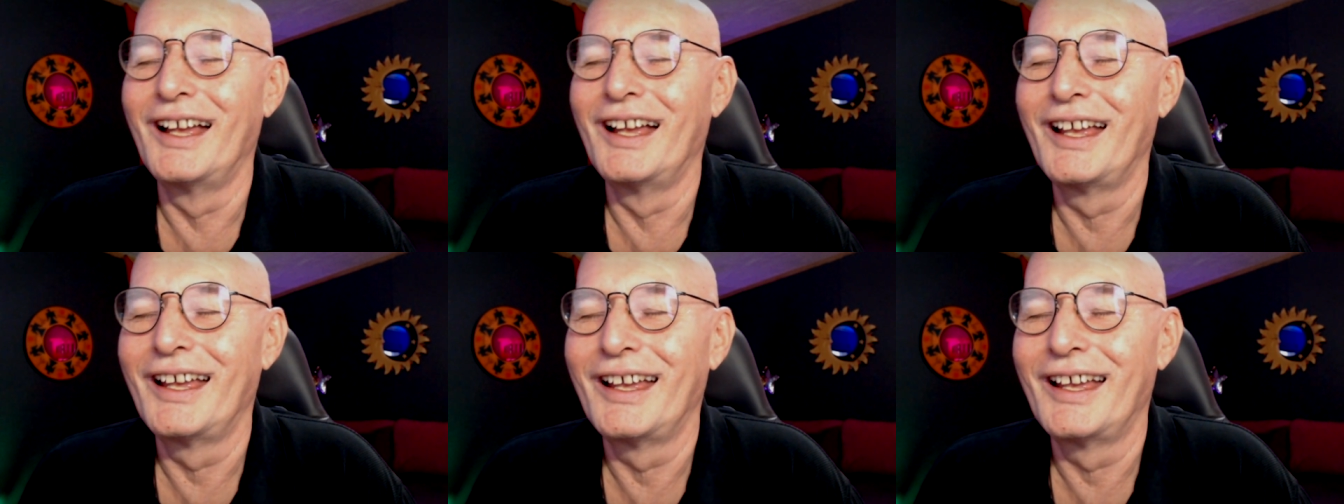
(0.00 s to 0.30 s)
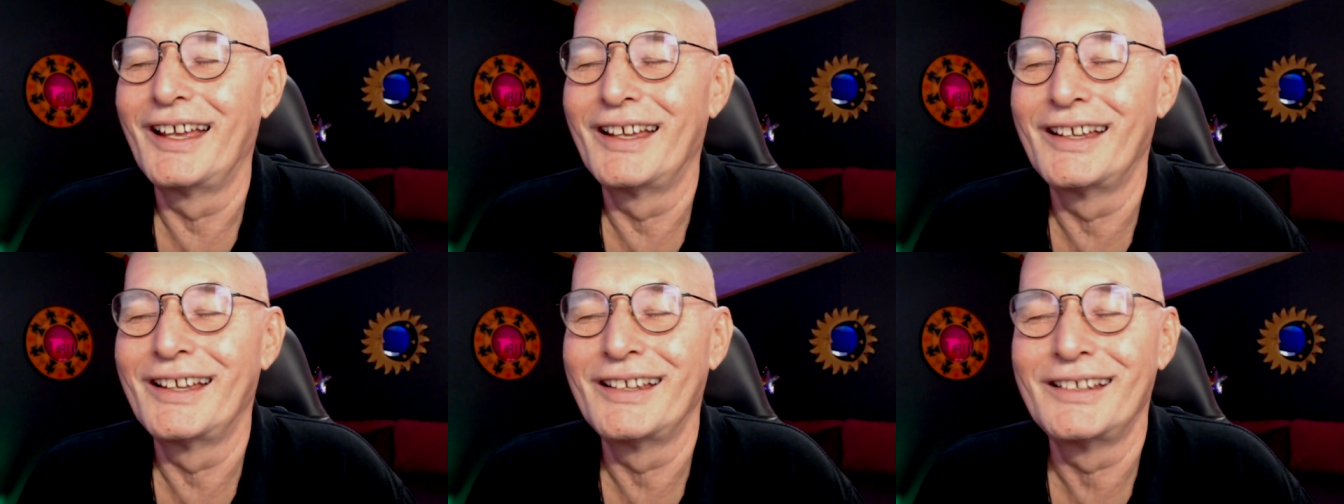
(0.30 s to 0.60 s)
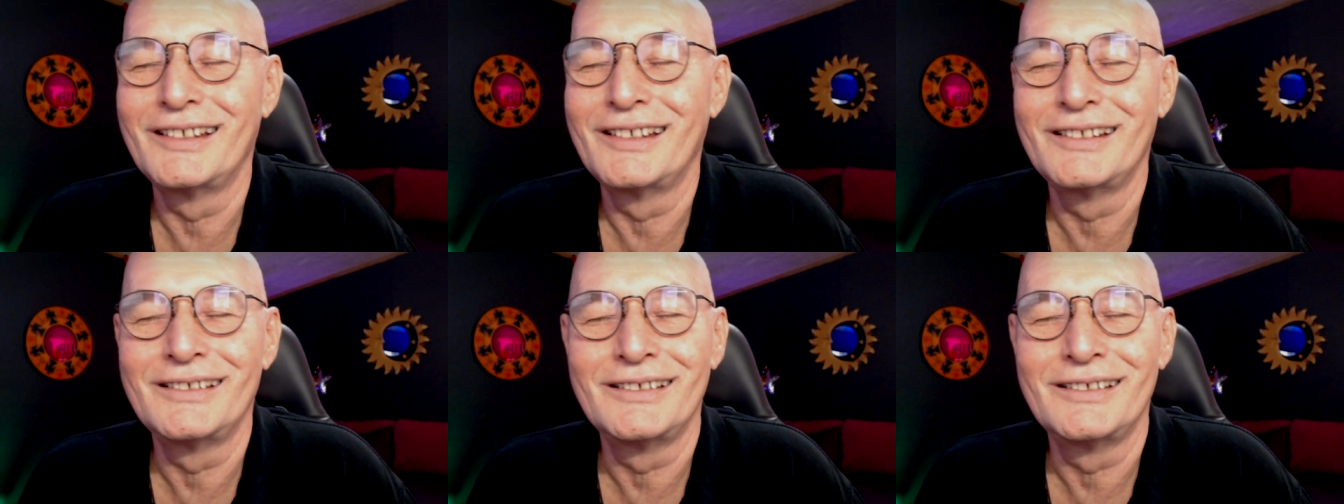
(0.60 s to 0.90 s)

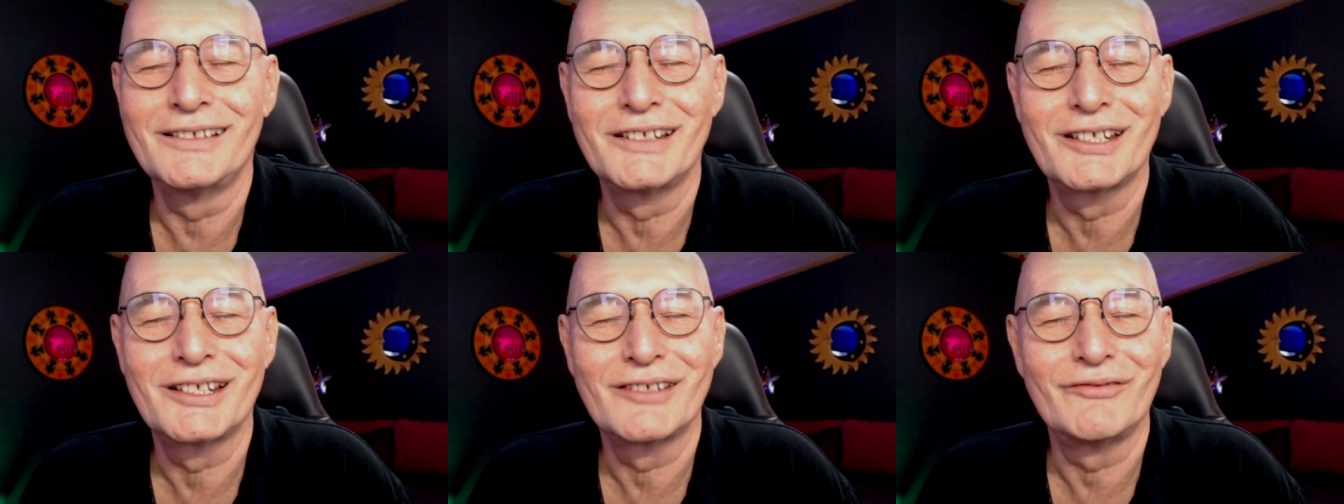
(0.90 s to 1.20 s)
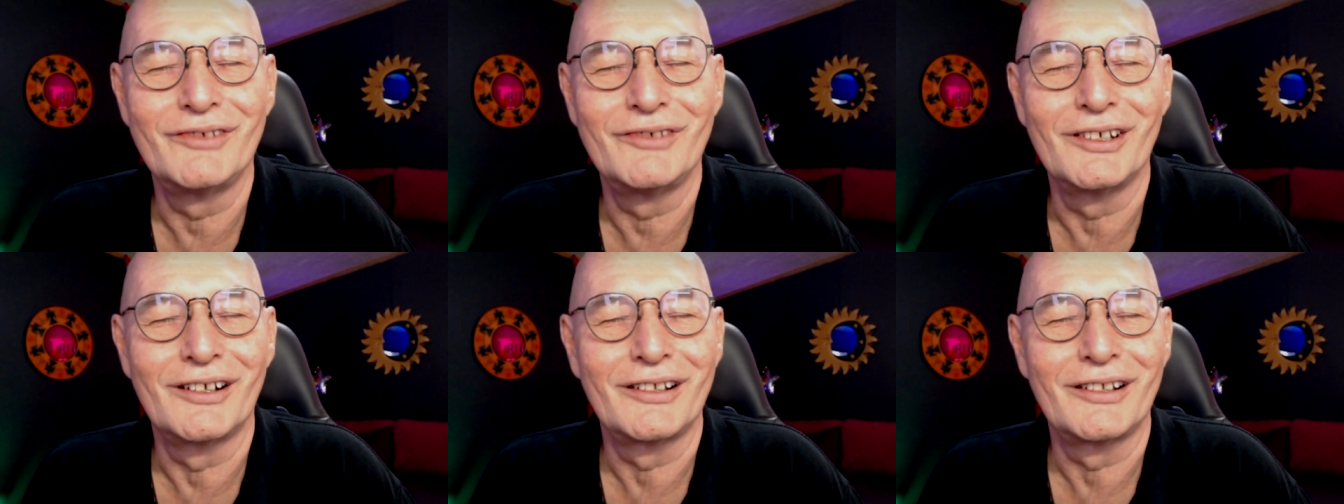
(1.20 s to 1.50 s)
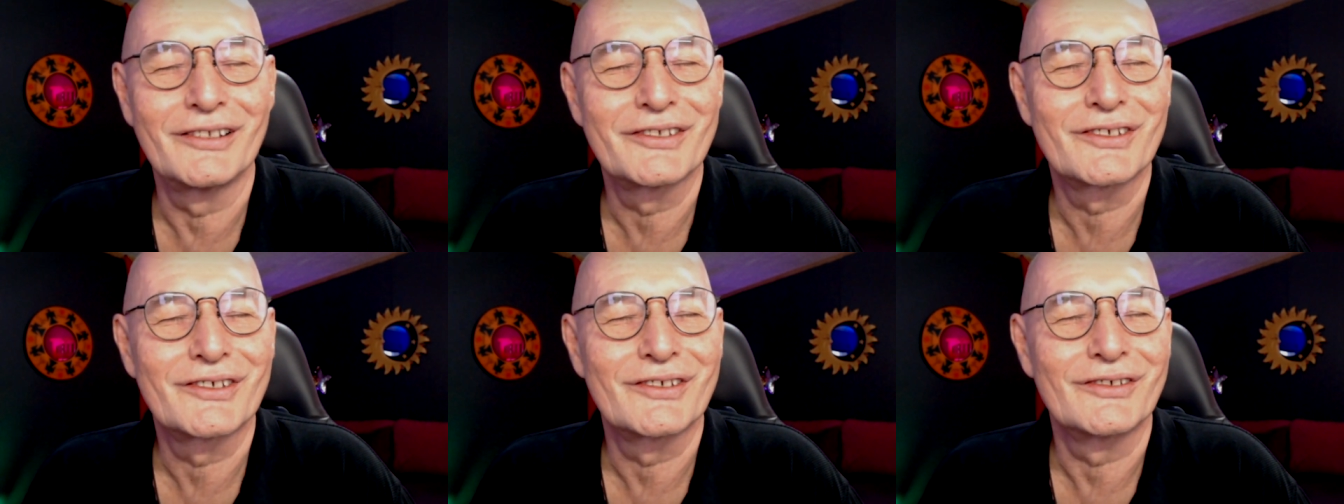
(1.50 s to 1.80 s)
And we
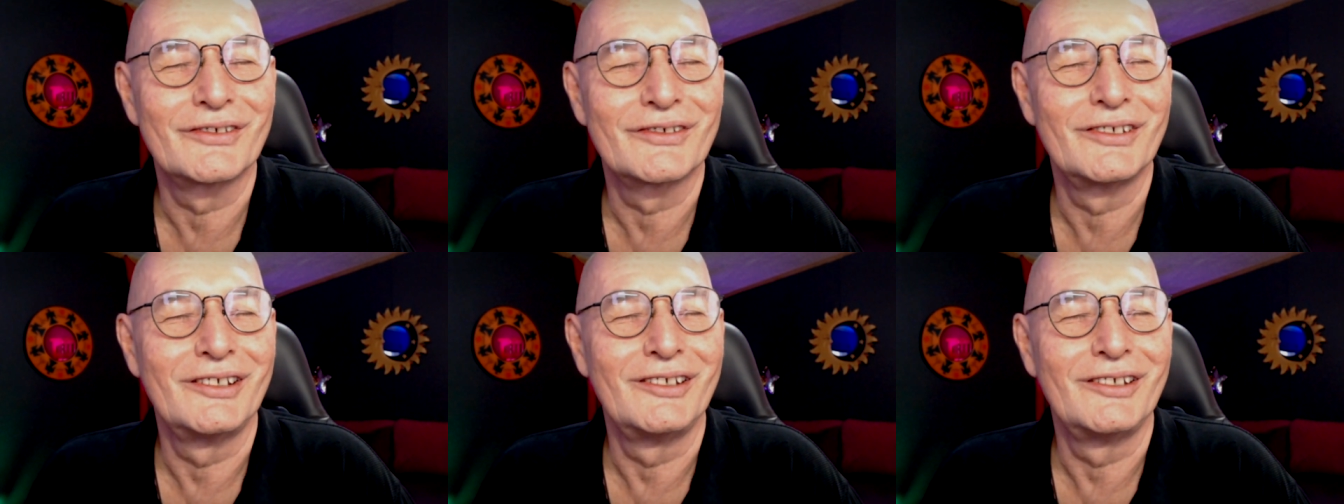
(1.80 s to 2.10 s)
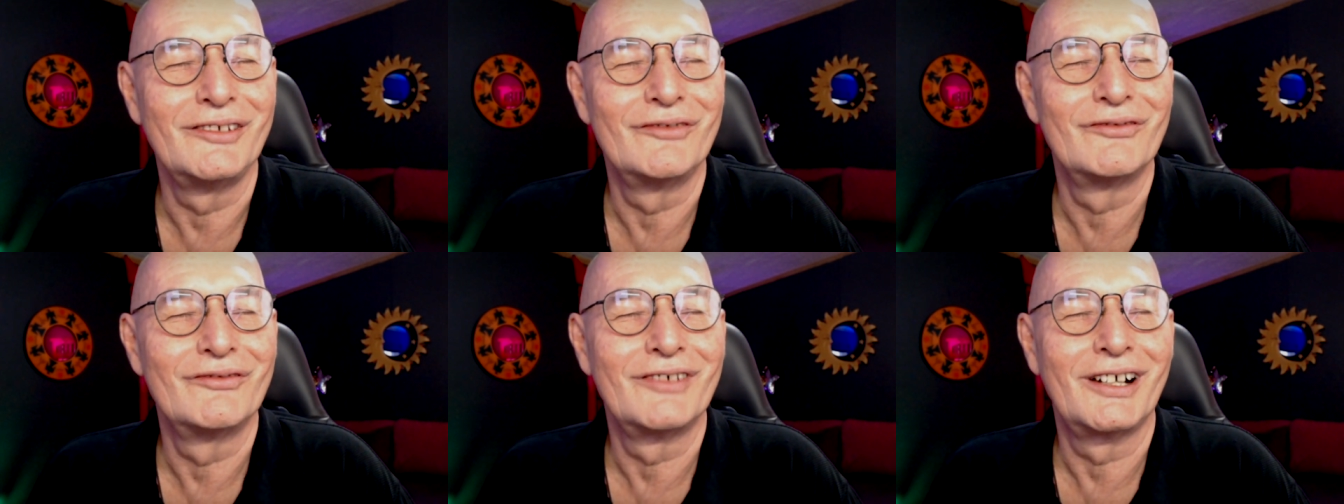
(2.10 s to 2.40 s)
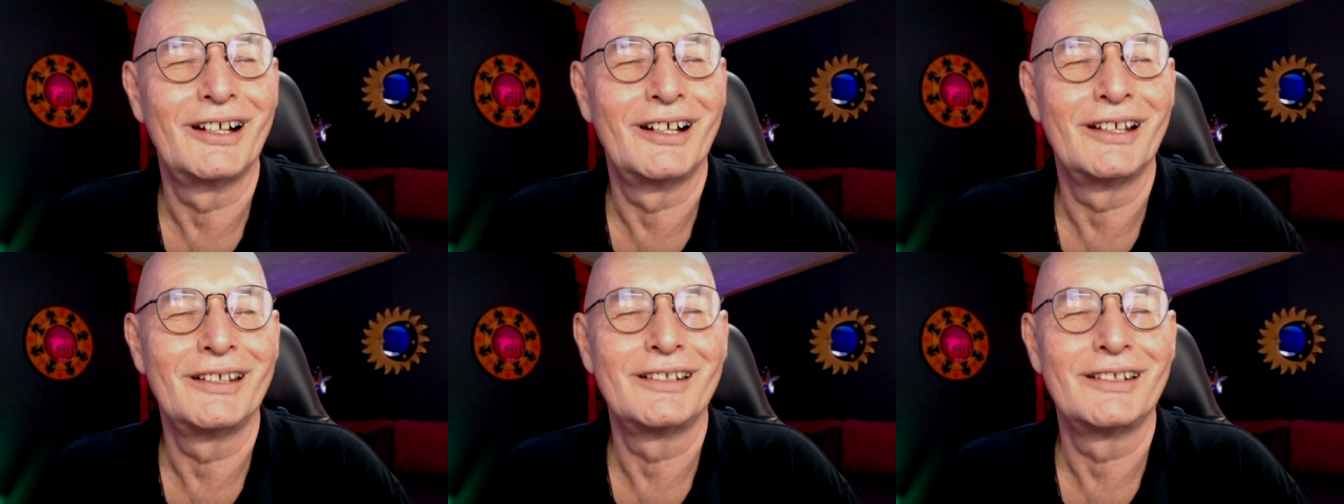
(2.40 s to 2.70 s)
also
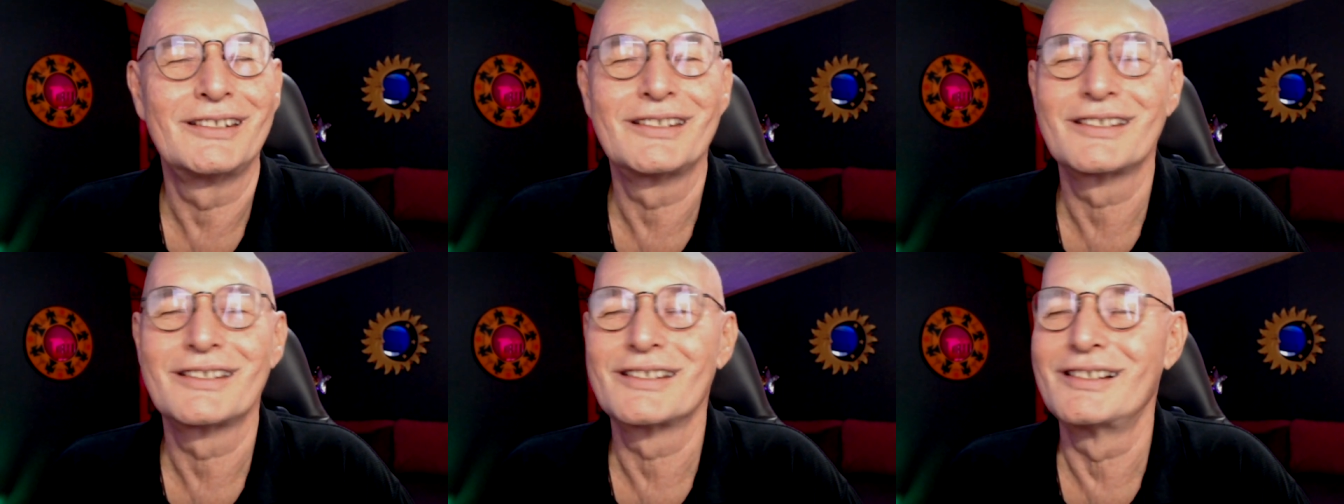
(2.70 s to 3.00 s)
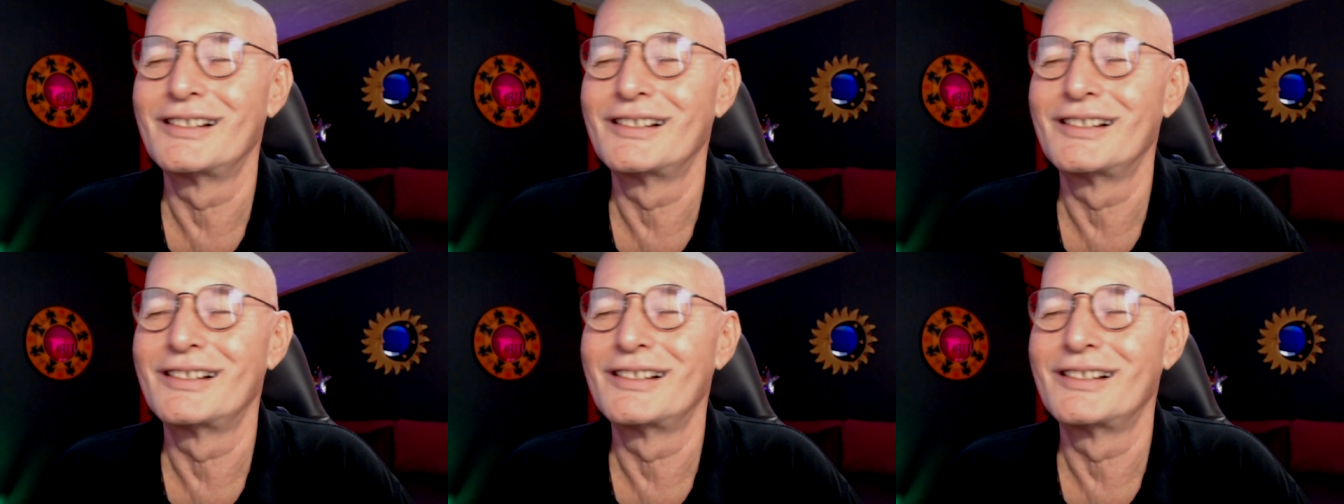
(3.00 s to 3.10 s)
invite